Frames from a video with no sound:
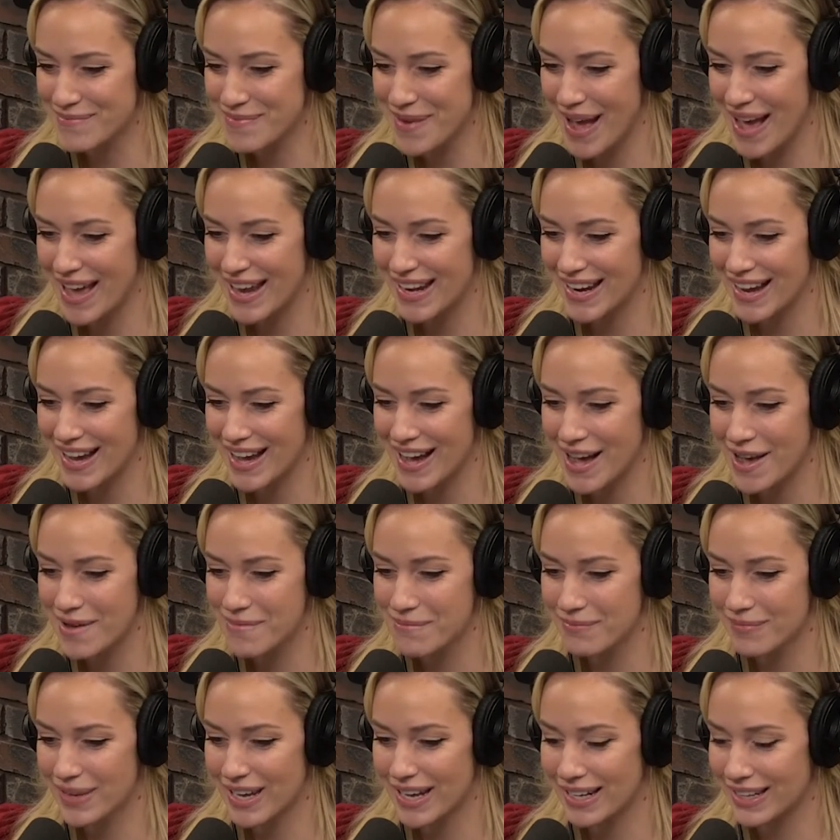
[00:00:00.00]
But
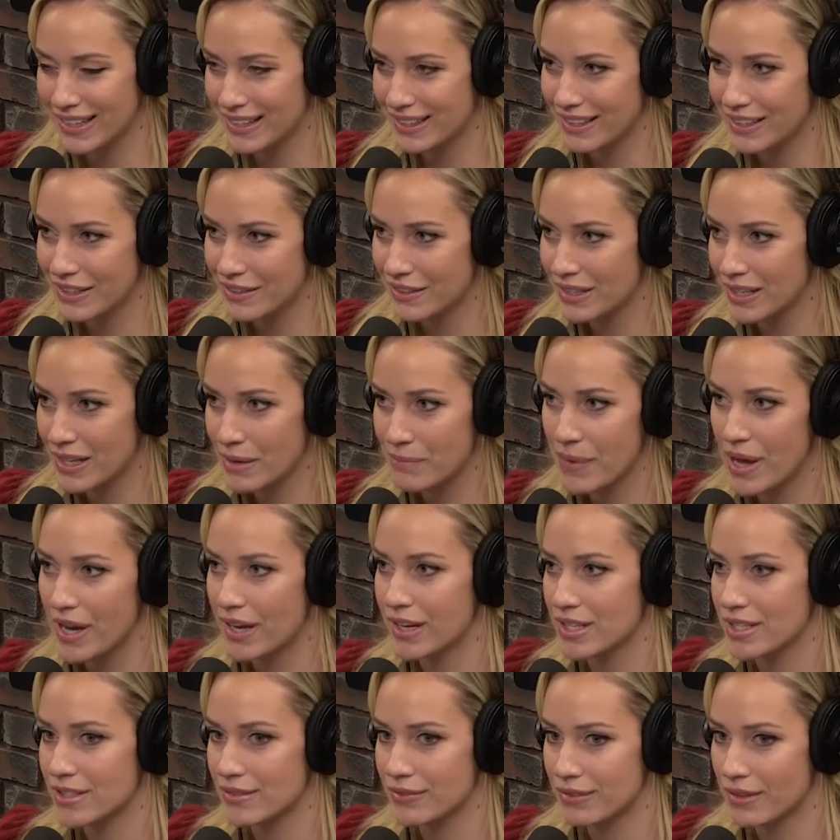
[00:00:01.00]
um, hitting, you can get
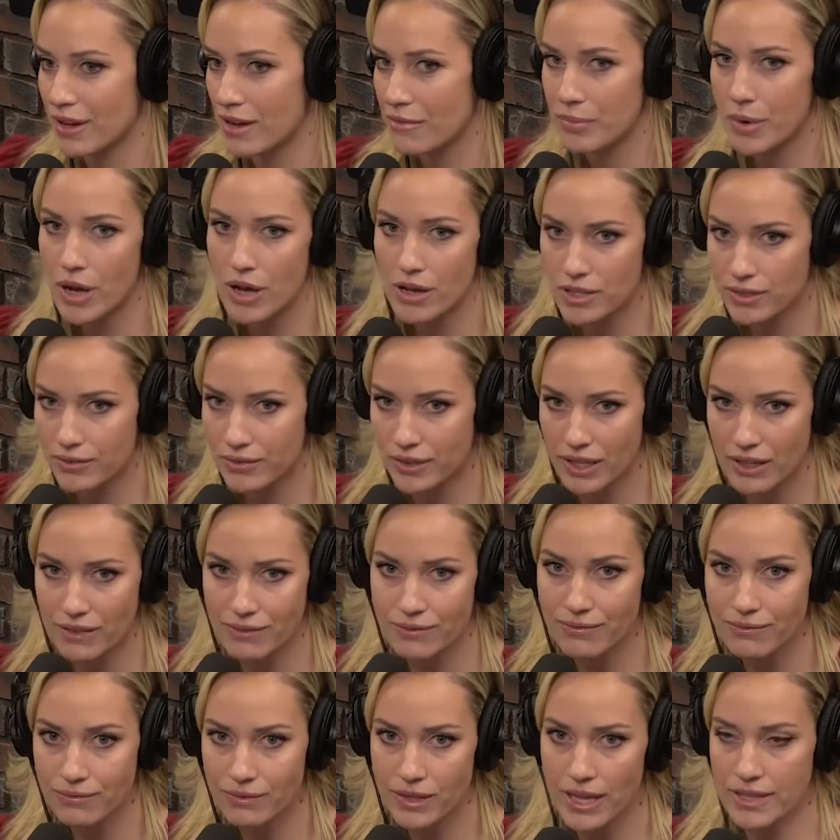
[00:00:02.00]
buckets of balls for like
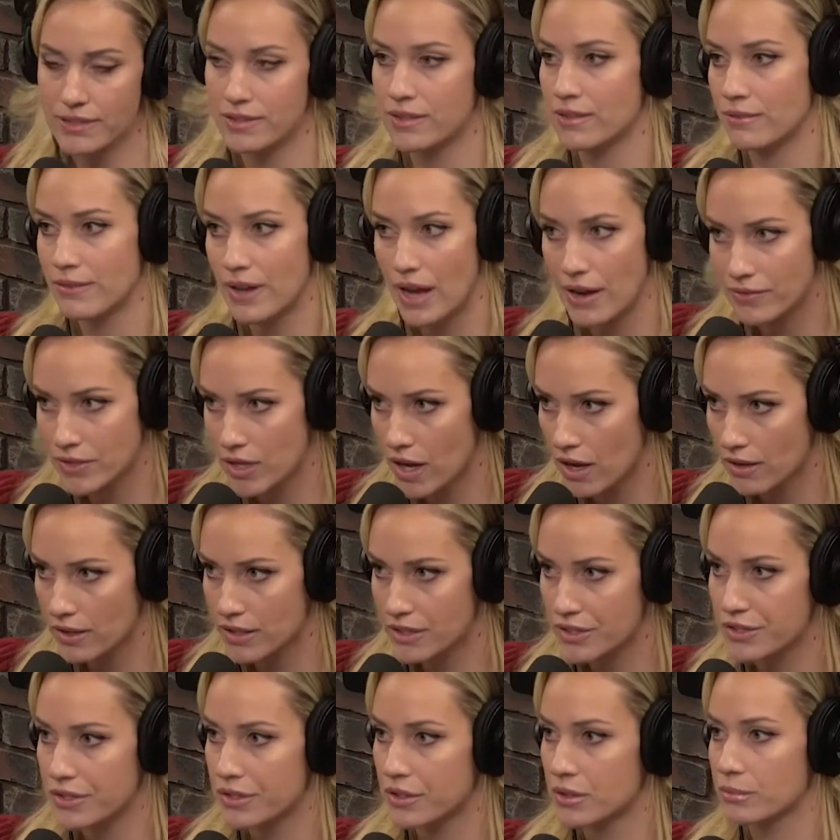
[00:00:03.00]
less than
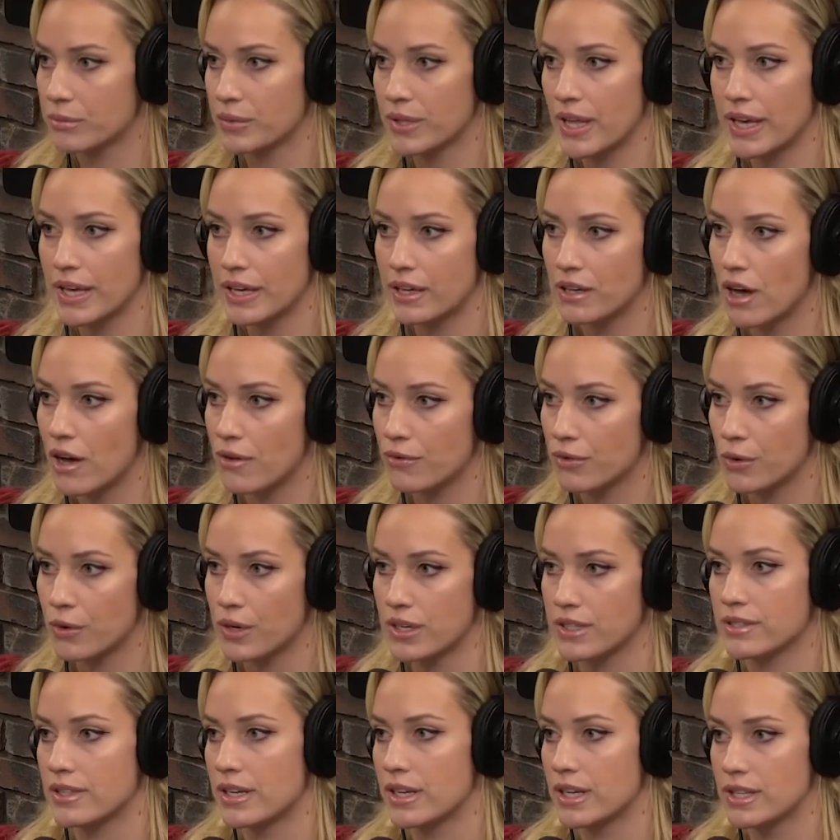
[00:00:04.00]
$5. You can play golf
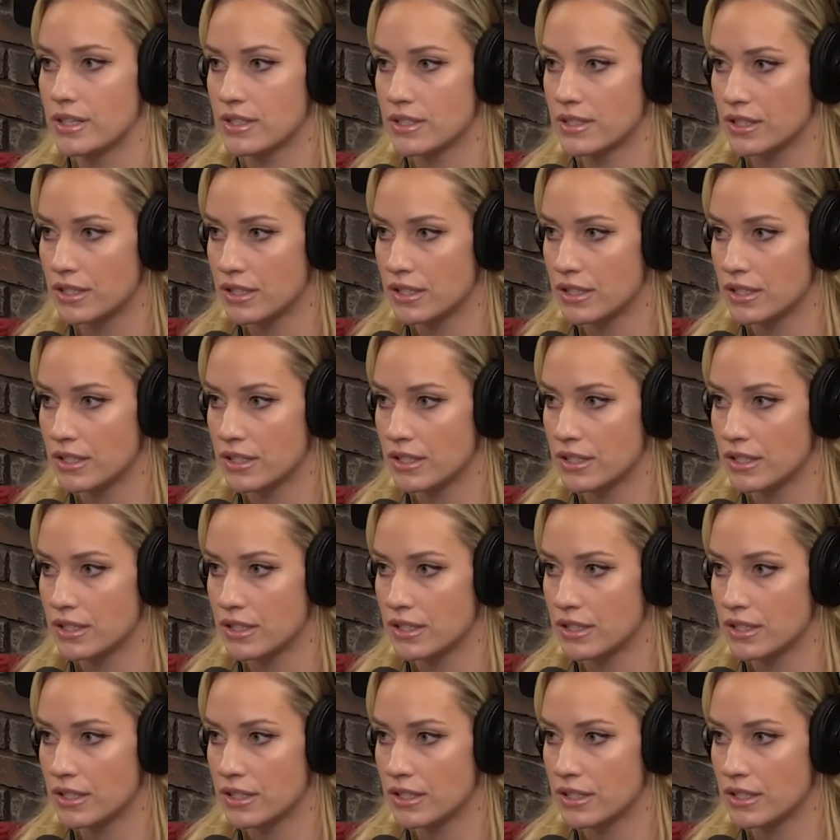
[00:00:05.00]
courses.